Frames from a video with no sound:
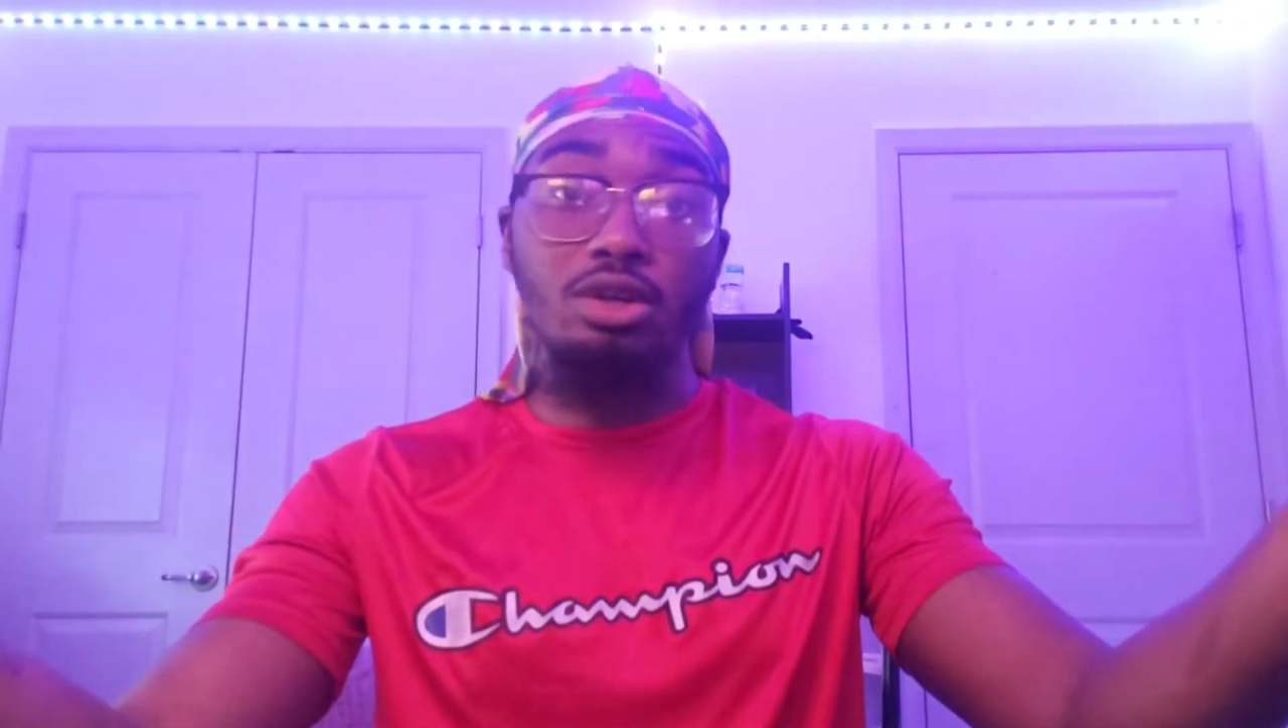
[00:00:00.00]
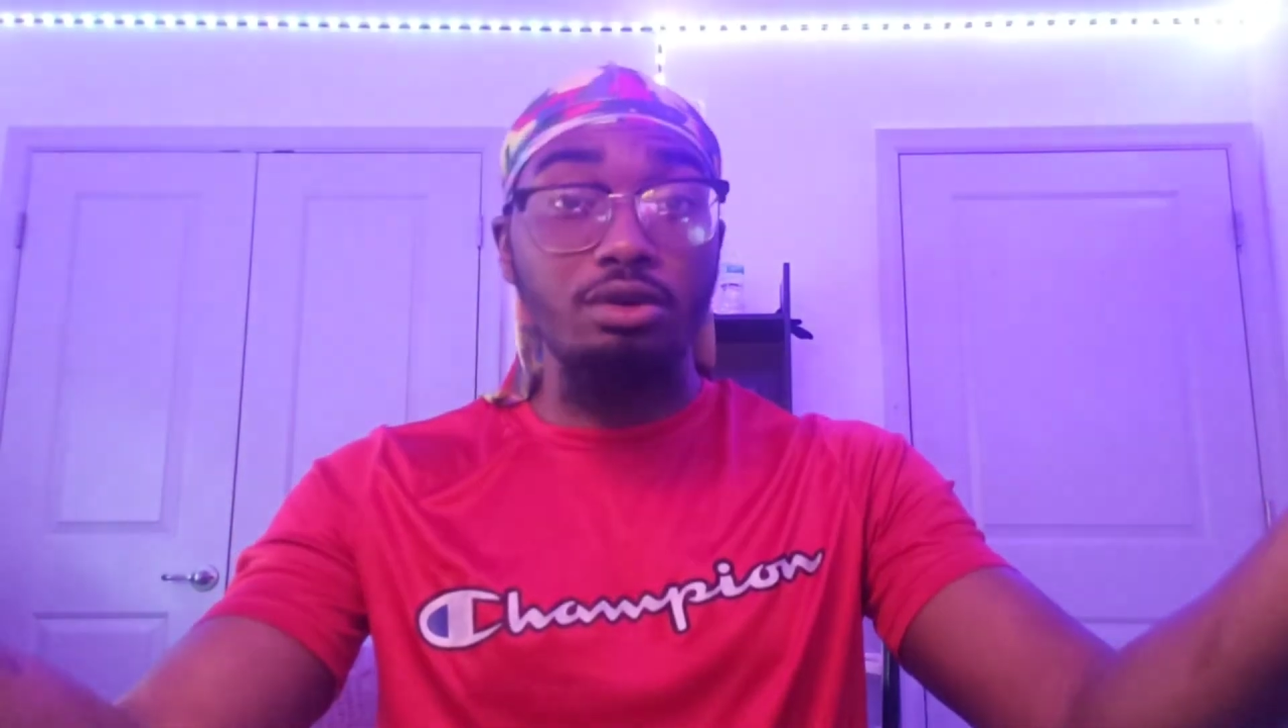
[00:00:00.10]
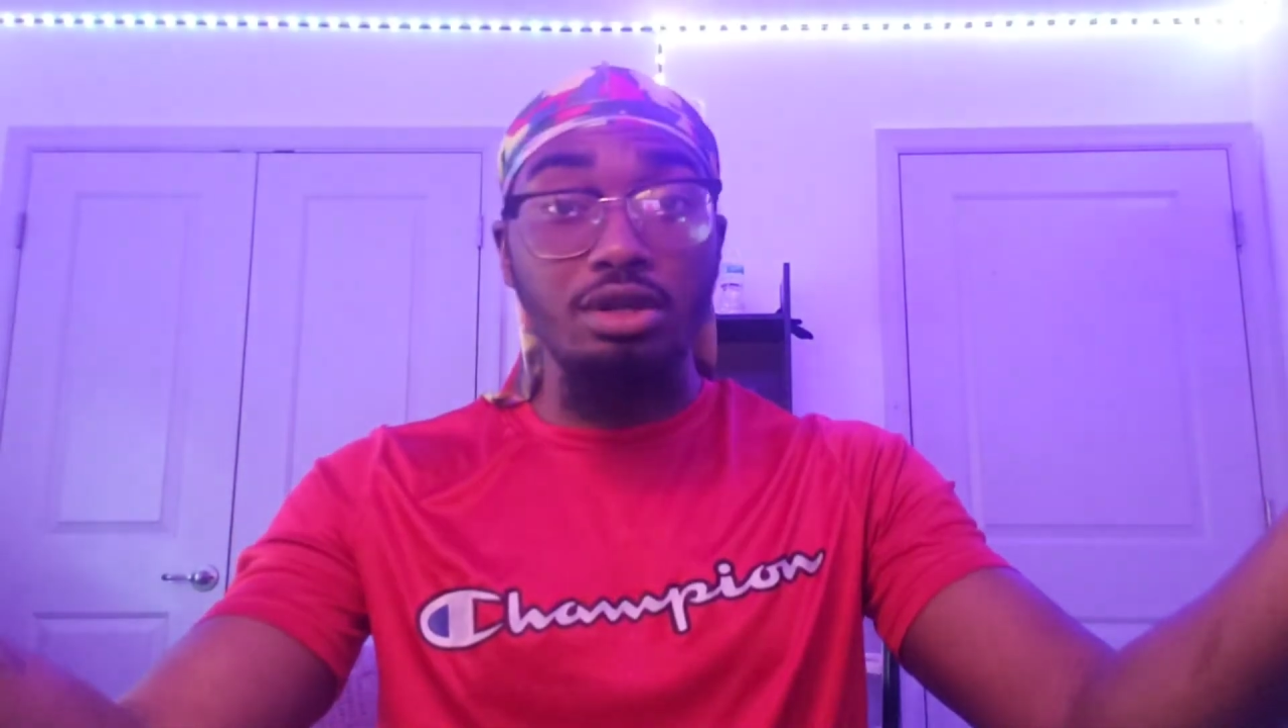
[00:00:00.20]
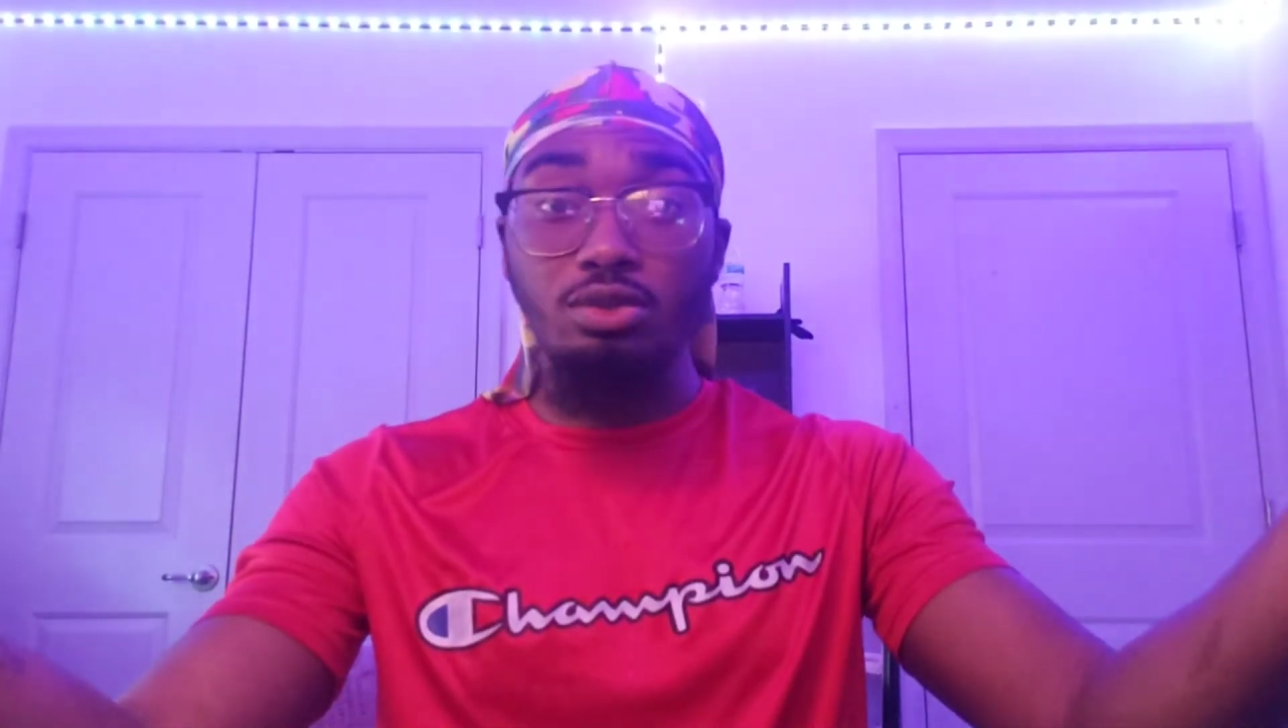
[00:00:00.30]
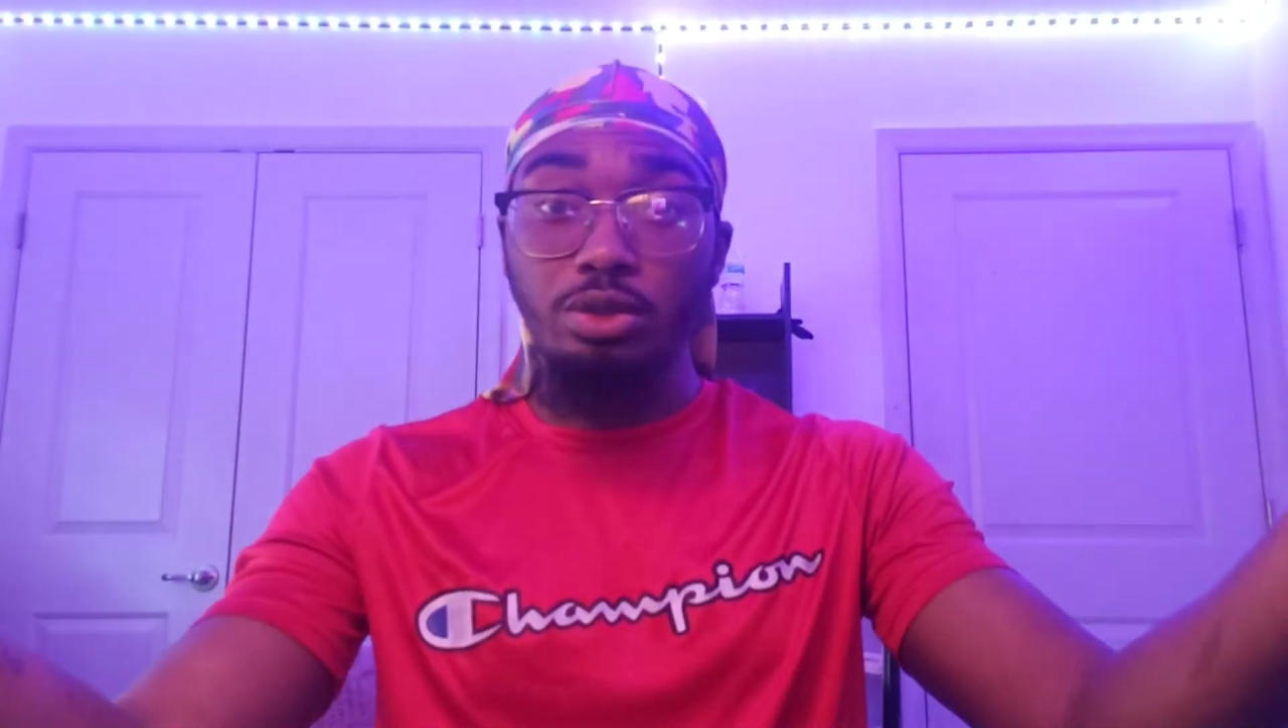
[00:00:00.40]

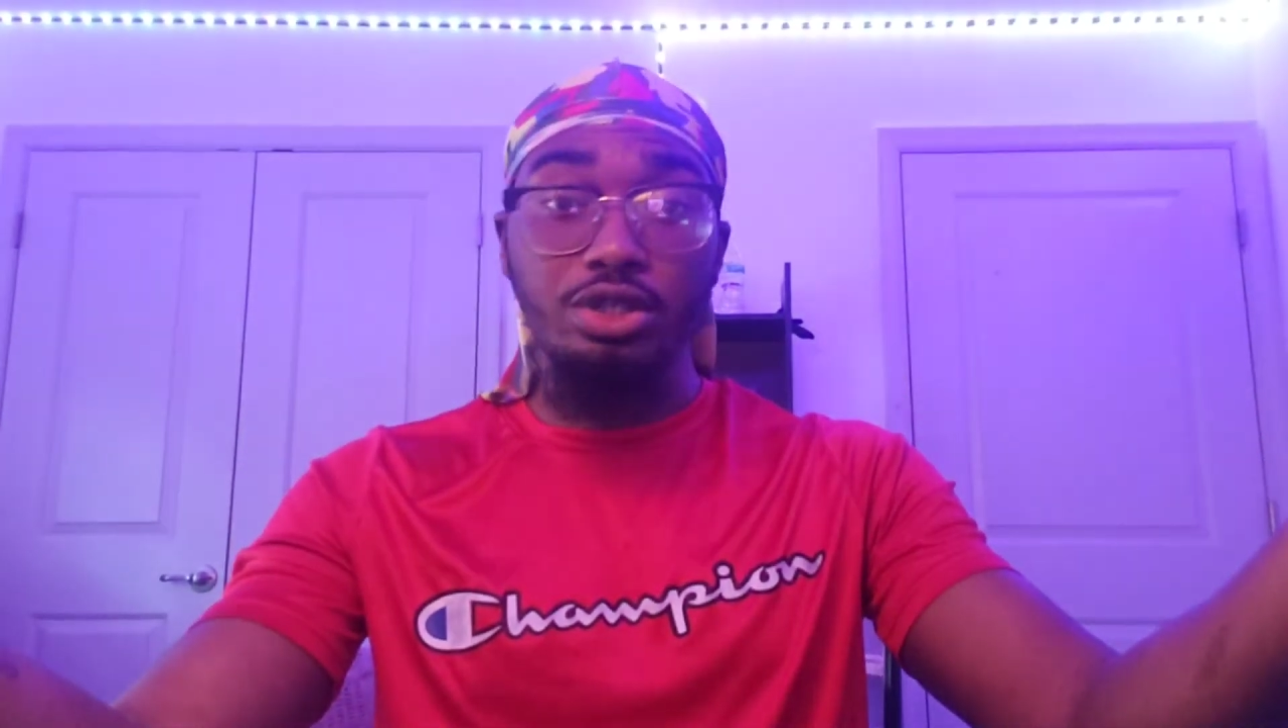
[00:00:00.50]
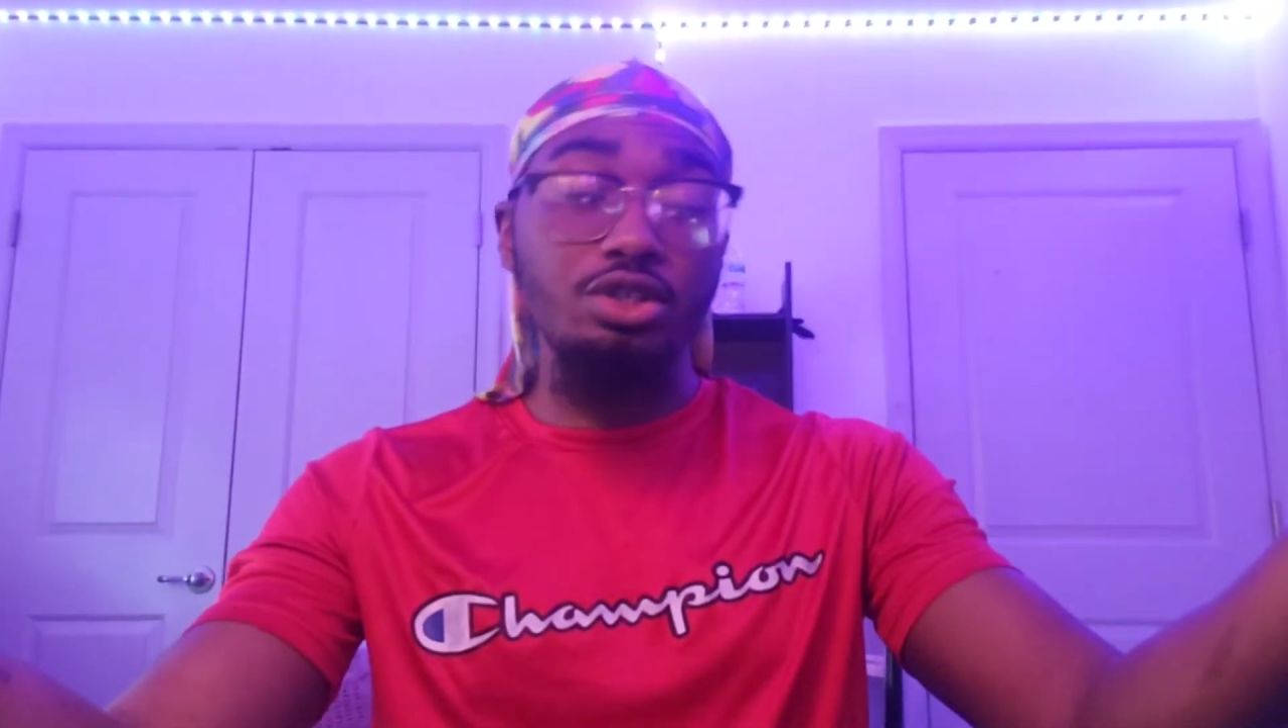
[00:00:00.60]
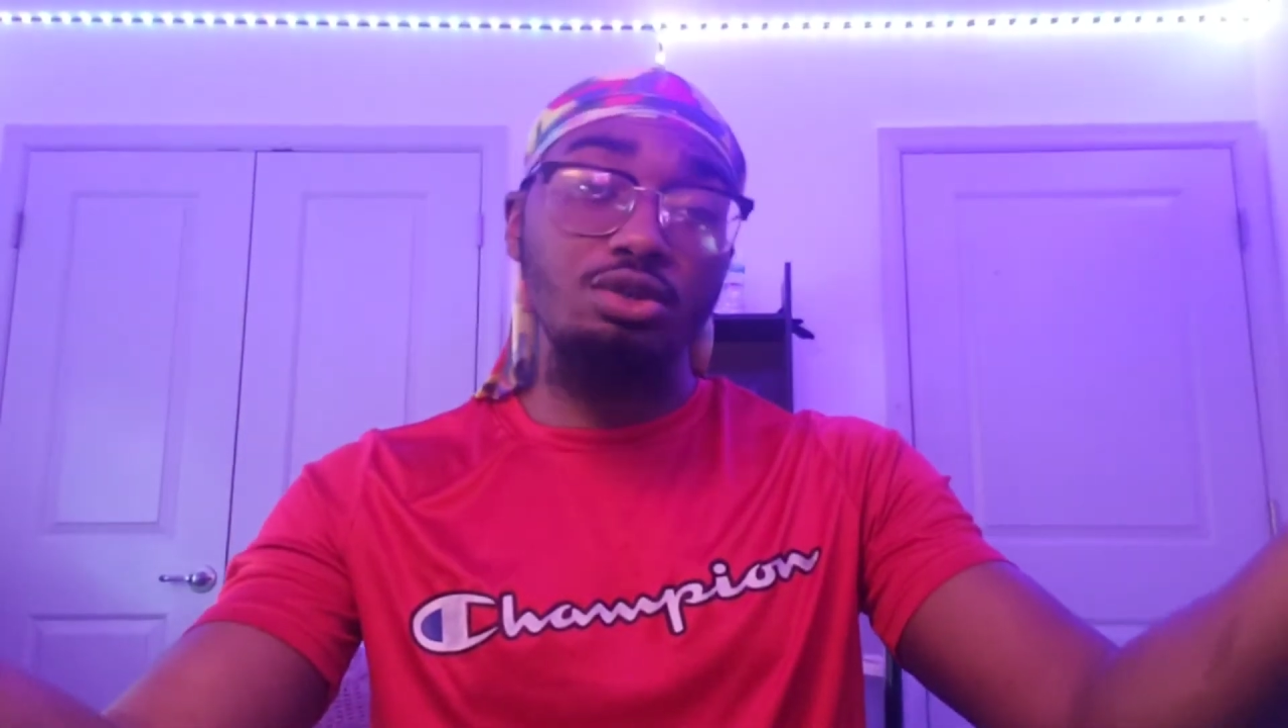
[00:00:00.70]
know on Twitter.